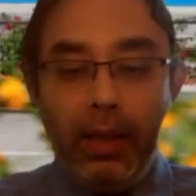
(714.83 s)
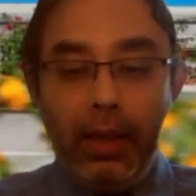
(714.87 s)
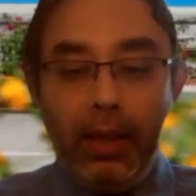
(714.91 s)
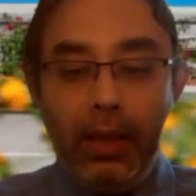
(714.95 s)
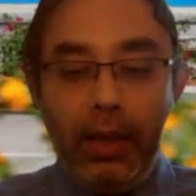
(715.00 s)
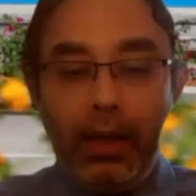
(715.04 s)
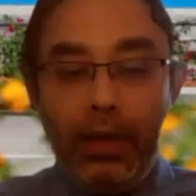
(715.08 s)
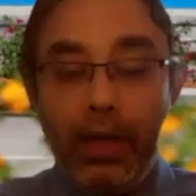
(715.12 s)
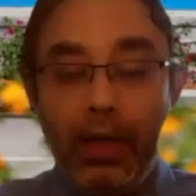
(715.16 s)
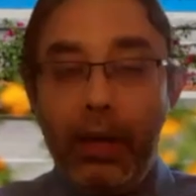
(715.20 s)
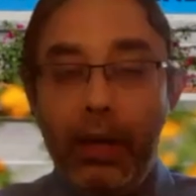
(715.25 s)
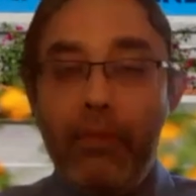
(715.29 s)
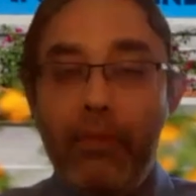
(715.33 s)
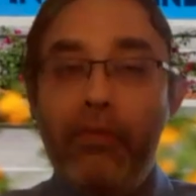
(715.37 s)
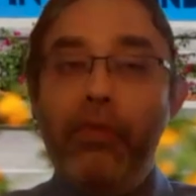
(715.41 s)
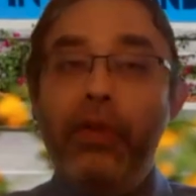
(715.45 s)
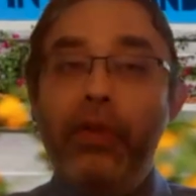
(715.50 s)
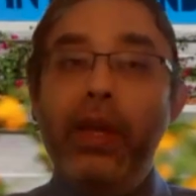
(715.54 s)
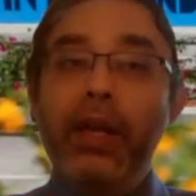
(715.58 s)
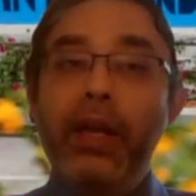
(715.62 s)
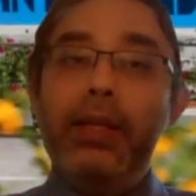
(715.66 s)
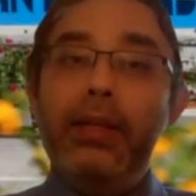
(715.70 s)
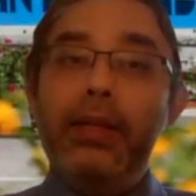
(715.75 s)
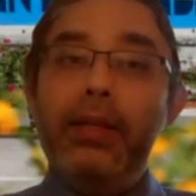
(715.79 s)
uh, there are
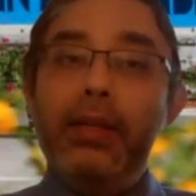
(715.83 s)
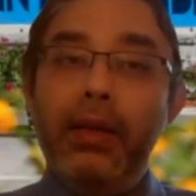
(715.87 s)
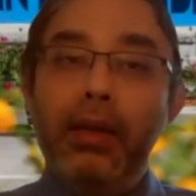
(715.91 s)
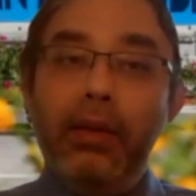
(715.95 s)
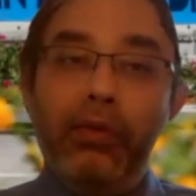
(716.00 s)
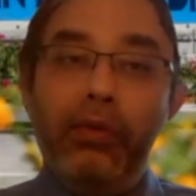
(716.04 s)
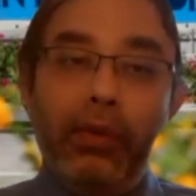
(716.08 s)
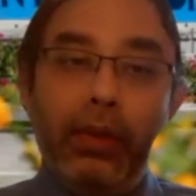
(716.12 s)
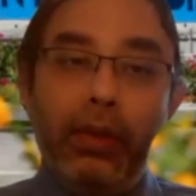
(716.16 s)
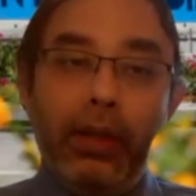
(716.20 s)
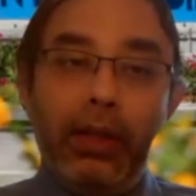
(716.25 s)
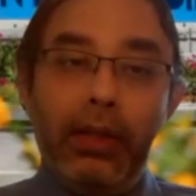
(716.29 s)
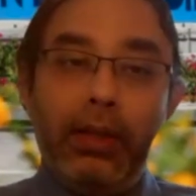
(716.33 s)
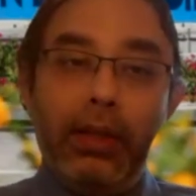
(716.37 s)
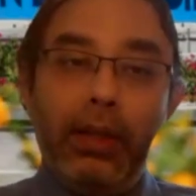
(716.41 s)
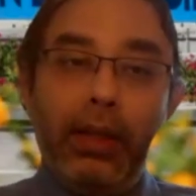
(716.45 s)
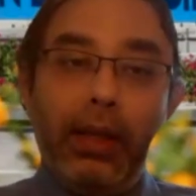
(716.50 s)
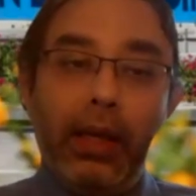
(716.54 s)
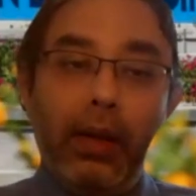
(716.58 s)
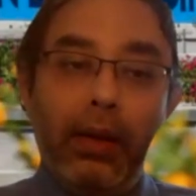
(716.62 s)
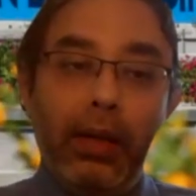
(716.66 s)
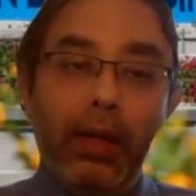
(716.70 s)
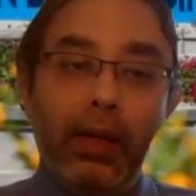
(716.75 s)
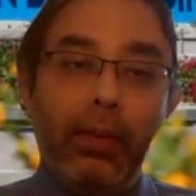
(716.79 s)
various certificates in
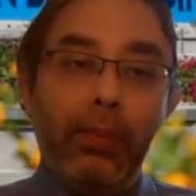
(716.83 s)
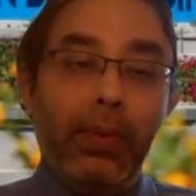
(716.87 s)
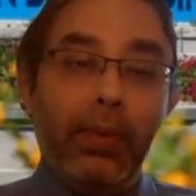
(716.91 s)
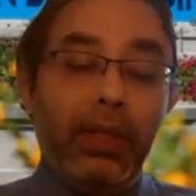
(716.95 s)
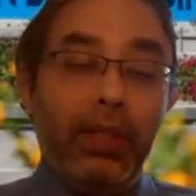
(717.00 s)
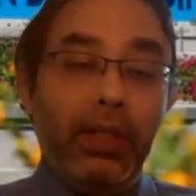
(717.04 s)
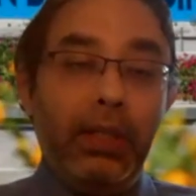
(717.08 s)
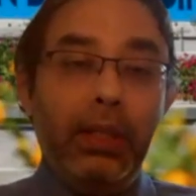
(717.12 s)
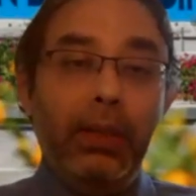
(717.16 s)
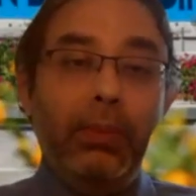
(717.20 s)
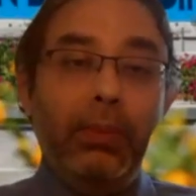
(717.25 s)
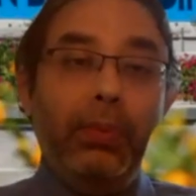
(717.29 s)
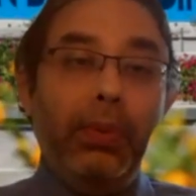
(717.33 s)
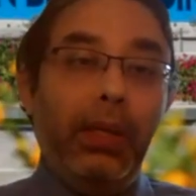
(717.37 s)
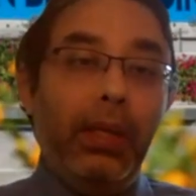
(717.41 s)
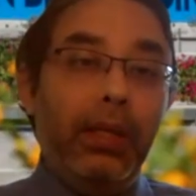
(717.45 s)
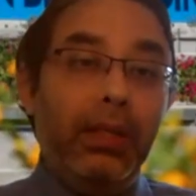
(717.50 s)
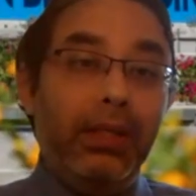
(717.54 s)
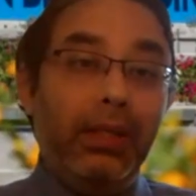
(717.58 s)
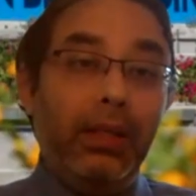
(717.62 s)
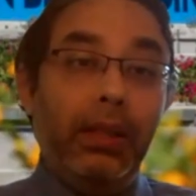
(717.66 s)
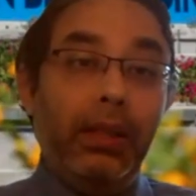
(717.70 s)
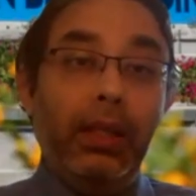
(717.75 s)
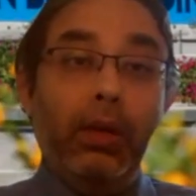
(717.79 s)
accounting, but CPA
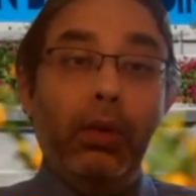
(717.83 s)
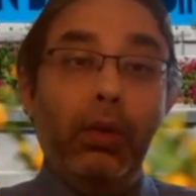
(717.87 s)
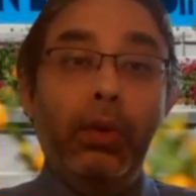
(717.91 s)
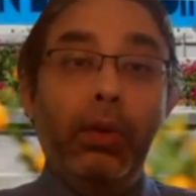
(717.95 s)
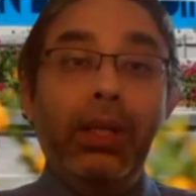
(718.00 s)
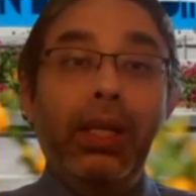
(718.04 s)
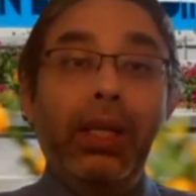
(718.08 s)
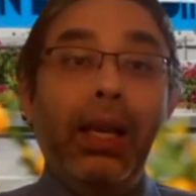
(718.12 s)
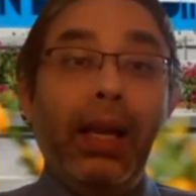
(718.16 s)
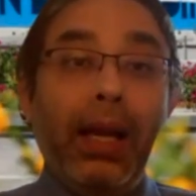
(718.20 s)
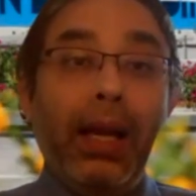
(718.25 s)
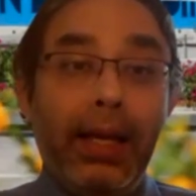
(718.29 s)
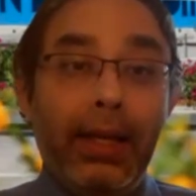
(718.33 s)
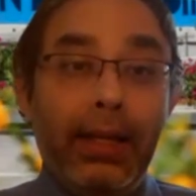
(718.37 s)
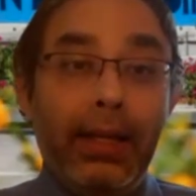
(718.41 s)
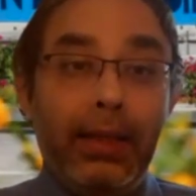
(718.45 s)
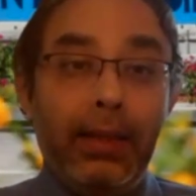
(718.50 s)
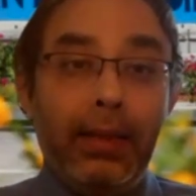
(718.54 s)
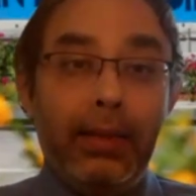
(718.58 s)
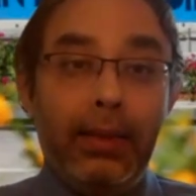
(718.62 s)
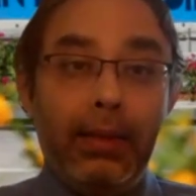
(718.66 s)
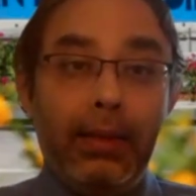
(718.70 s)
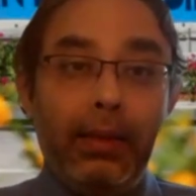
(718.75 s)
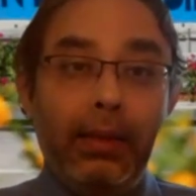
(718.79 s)
is the only
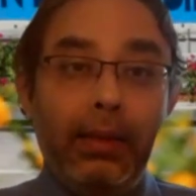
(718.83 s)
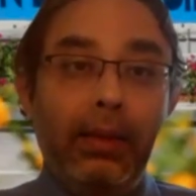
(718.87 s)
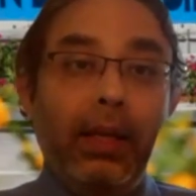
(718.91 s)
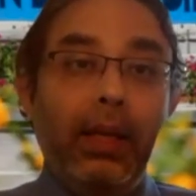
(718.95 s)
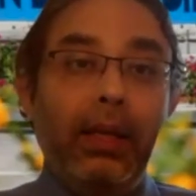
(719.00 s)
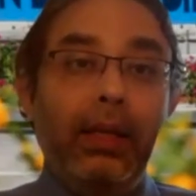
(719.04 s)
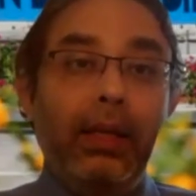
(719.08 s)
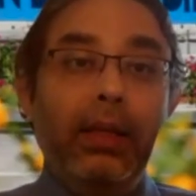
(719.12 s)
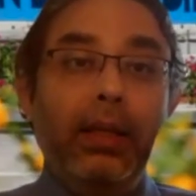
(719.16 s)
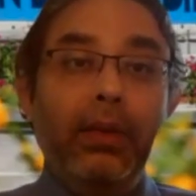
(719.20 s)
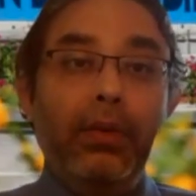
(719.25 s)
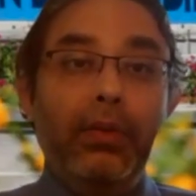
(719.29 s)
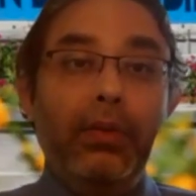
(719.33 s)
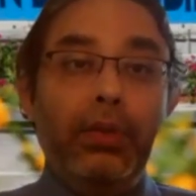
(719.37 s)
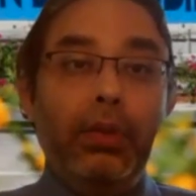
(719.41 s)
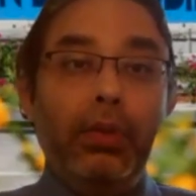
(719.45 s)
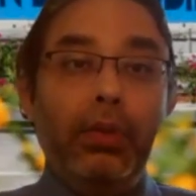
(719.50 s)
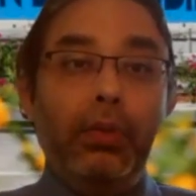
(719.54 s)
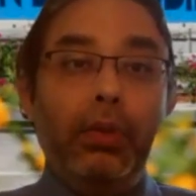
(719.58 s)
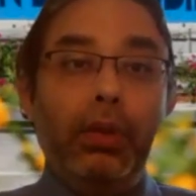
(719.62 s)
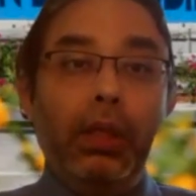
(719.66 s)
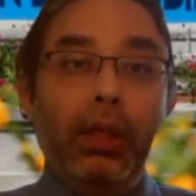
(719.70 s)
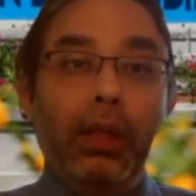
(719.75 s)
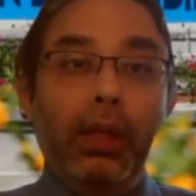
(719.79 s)
license that gives
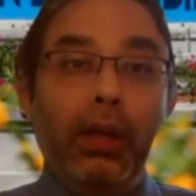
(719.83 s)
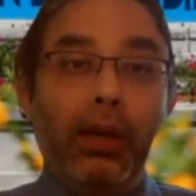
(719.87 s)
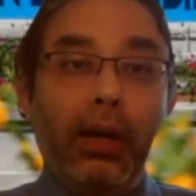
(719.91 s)
you the